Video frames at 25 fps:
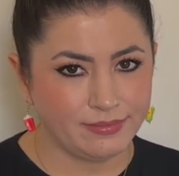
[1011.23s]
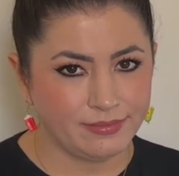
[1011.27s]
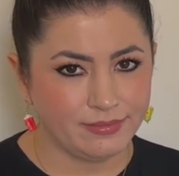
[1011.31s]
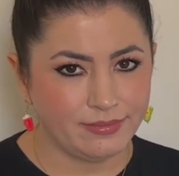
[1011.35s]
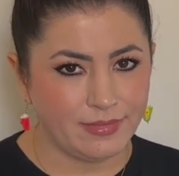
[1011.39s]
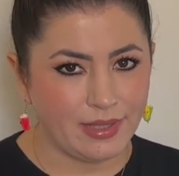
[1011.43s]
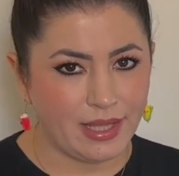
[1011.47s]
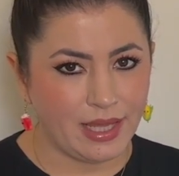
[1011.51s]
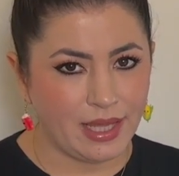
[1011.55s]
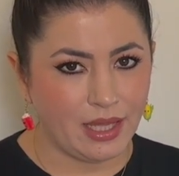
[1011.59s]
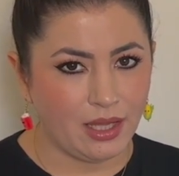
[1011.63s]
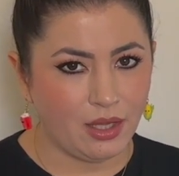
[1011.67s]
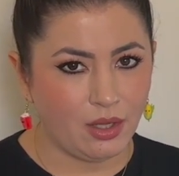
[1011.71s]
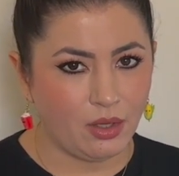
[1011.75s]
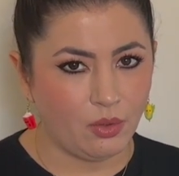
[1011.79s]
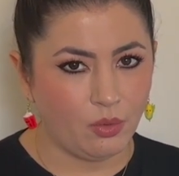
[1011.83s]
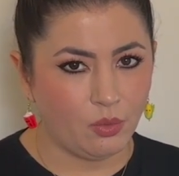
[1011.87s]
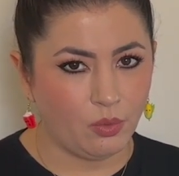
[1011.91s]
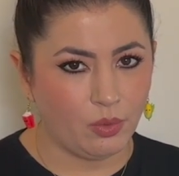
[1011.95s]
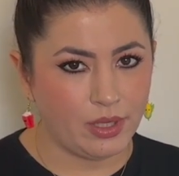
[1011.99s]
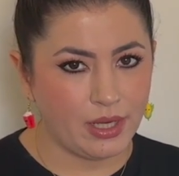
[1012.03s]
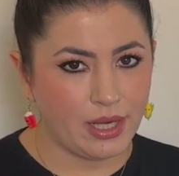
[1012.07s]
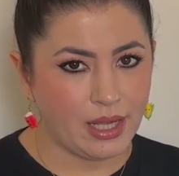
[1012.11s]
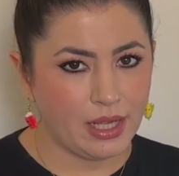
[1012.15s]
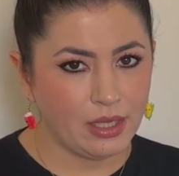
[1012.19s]
Now,
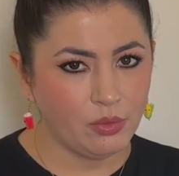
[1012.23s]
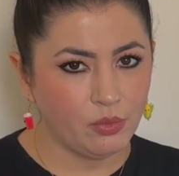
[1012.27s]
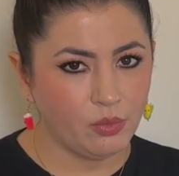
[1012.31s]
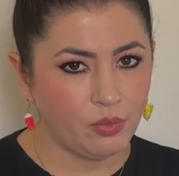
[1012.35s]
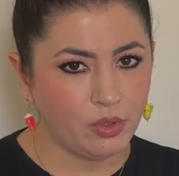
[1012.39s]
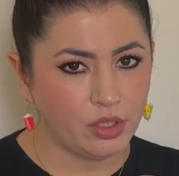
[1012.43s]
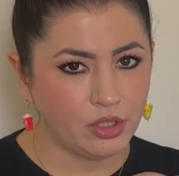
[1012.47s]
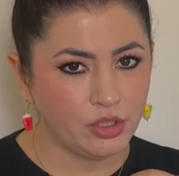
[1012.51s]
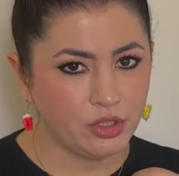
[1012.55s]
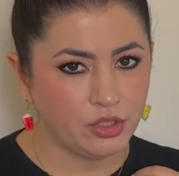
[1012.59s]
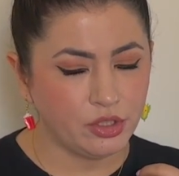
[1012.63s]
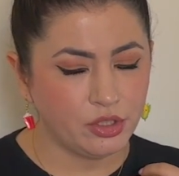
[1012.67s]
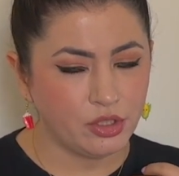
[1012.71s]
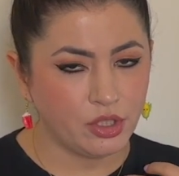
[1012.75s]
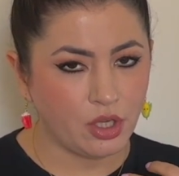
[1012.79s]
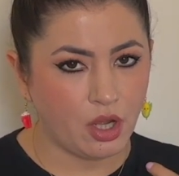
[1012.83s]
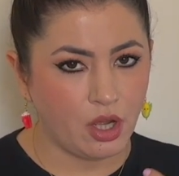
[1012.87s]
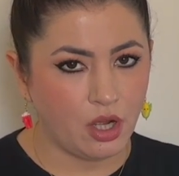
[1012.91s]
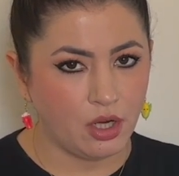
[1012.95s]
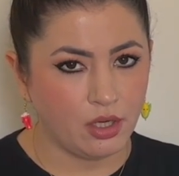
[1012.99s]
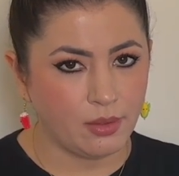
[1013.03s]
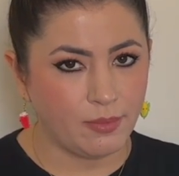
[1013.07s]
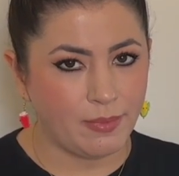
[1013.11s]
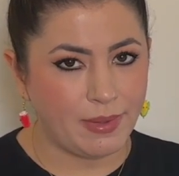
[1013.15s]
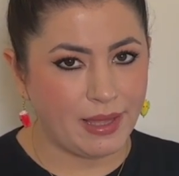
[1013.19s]
when I want to
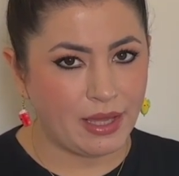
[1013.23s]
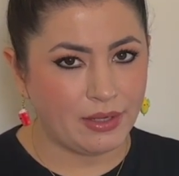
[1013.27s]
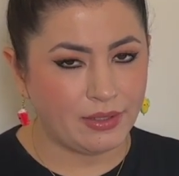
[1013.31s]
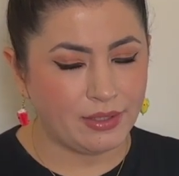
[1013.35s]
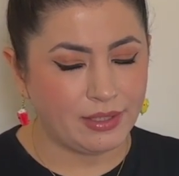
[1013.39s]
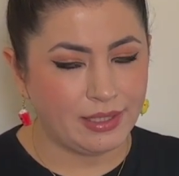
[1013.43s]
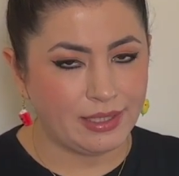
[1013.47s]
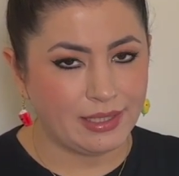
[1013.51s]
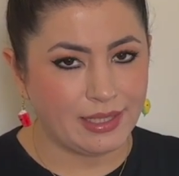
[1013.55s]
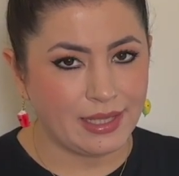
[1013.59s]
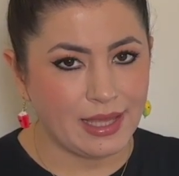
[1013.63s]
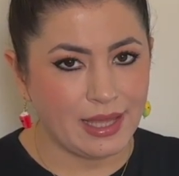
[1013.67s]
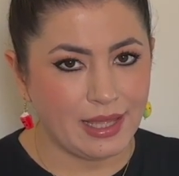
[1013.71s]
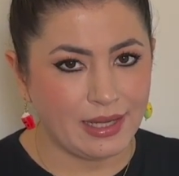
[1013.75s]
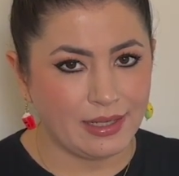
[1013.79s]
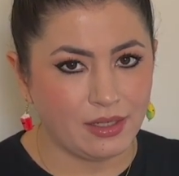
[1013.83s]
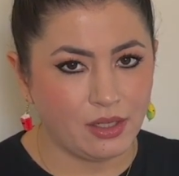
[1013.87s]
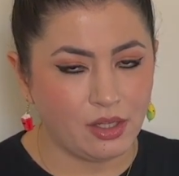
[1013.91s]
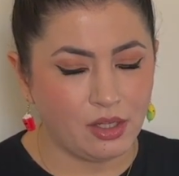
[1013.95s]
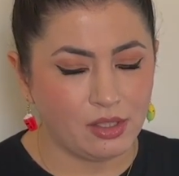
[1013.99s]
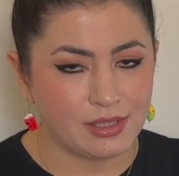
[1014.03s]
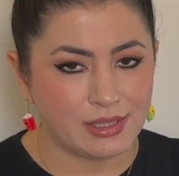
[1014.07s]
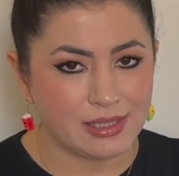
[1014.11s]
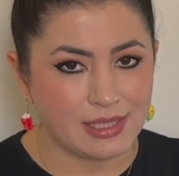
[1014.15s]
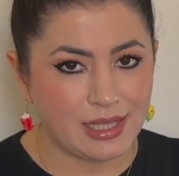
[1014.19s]
talk about it again,
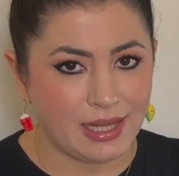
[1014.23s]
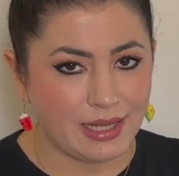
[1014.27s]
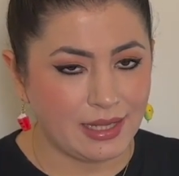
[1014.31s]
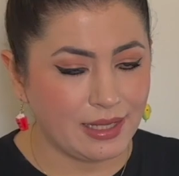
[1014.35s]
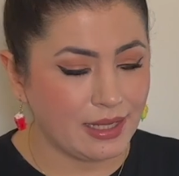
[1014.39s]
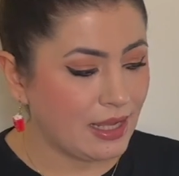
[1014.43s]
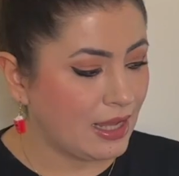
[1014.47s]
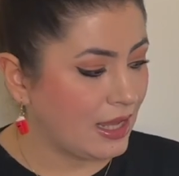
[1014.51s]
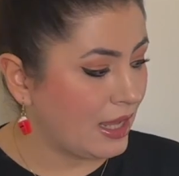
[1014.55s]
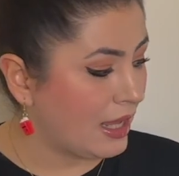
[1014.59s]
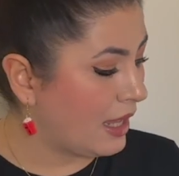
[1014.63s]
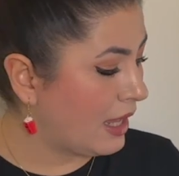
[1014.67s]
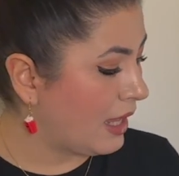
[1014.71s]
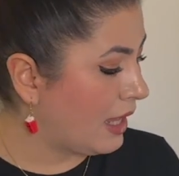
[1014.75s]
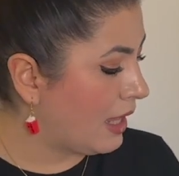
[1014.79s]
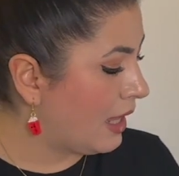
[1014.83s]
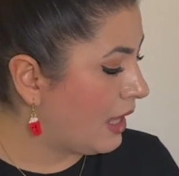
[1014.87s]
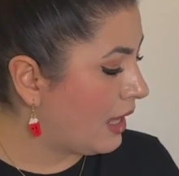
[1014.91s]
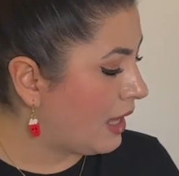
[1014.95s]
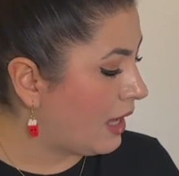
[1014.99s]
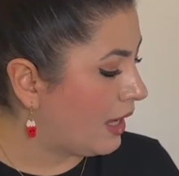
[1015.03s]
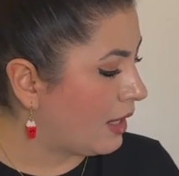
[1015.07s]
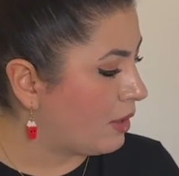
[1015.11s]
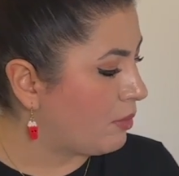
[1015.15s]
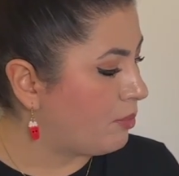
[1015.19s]
I'll say,
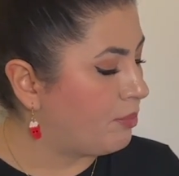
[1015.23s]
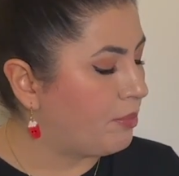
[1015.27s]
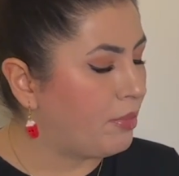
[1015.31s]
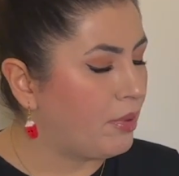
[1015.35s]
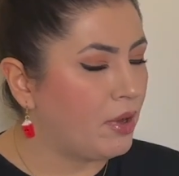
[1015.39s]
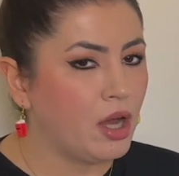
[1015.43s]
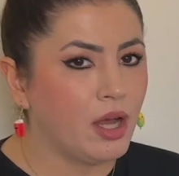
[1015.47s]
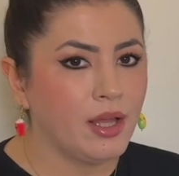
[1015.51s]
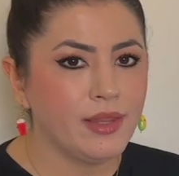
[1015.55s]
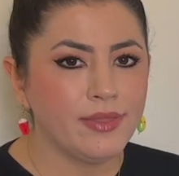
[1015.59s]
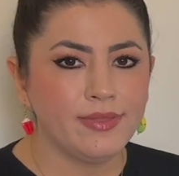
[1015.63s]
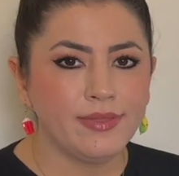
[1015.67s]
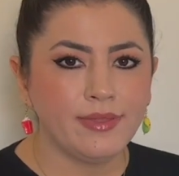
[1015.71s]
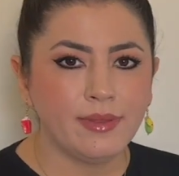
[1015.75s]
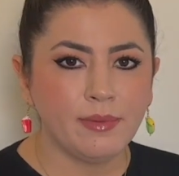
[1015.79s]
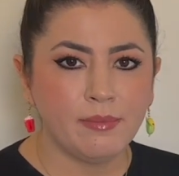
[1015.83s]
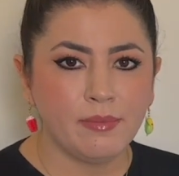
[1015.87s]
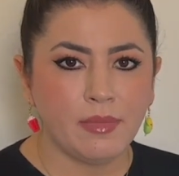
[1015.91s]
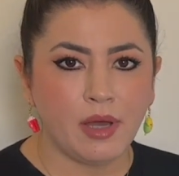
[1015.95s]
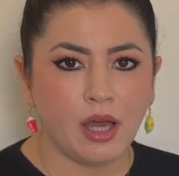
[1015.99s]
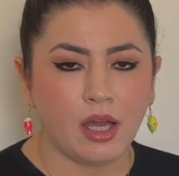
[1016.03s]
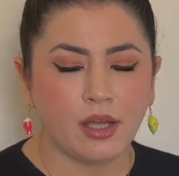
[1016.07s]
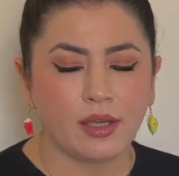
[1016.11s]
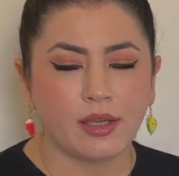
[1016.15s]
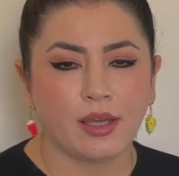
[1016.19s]
I bought the
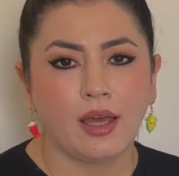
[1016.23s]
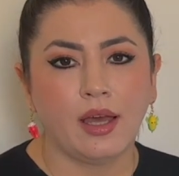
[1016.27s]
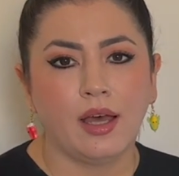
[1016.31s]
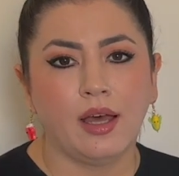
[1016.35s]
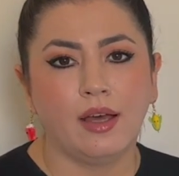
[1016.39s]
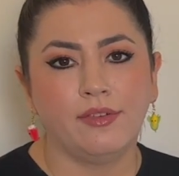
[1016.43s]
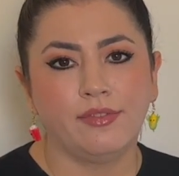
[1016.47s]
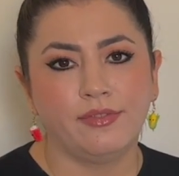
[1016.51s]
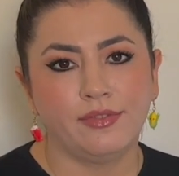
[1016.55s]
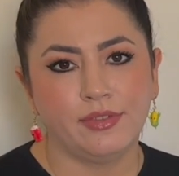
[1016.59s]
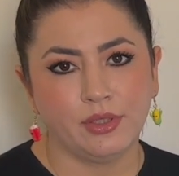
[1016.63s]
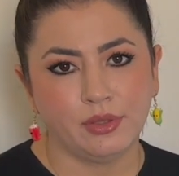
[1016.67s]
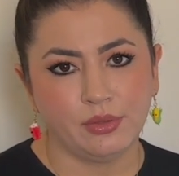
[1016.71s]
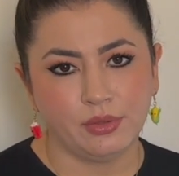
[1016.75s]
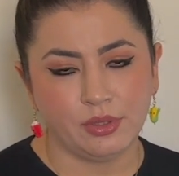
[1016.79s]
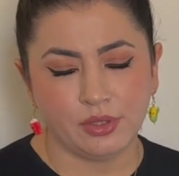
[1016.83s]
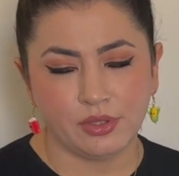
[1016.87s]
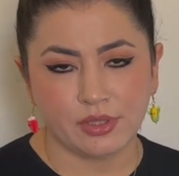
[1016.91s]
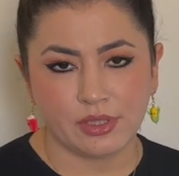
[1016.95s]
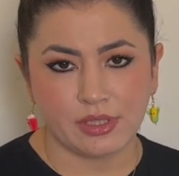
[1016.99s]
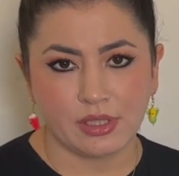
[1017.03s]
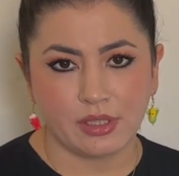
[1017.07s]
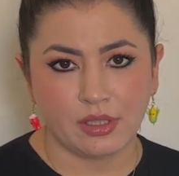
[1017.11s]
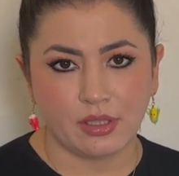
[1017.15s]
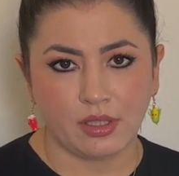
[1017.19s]
mug a few
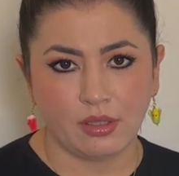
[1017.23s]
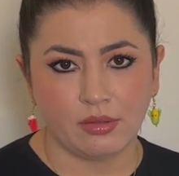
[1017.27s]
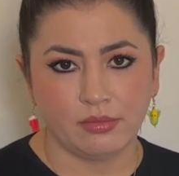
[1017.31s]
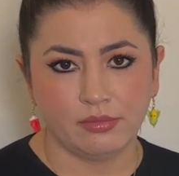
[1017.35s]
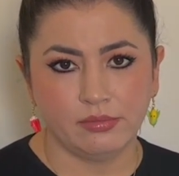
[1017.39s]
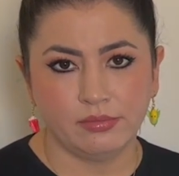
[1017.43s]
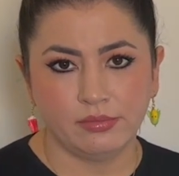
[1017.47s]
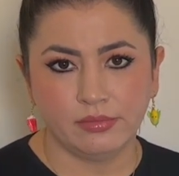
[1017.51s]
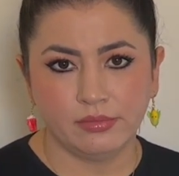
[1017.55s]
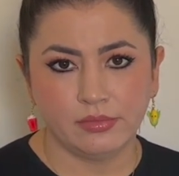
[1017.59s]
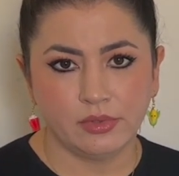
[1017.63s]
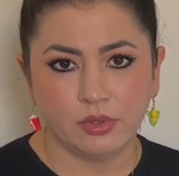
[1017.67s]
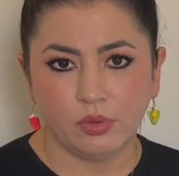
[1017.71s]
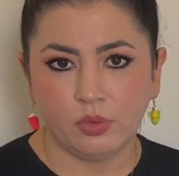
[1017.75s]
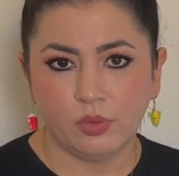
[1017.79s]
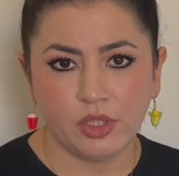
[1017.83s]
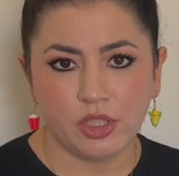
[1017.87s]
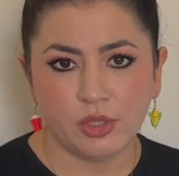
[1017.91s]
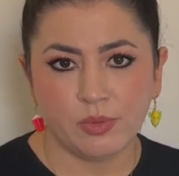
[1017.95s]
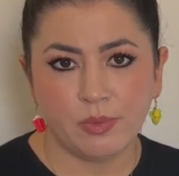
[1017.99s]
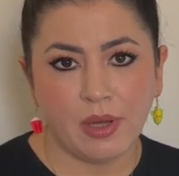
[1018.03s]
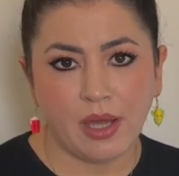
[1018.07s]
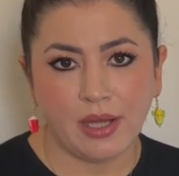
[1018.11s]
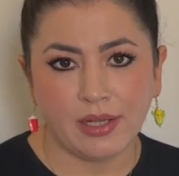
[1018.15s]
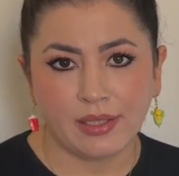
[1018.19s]
years ago.
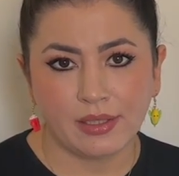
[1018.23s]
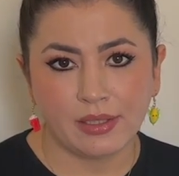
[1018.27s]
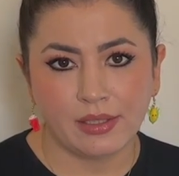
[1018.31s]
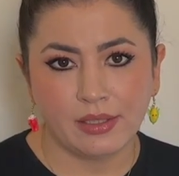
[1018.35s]
Which mug?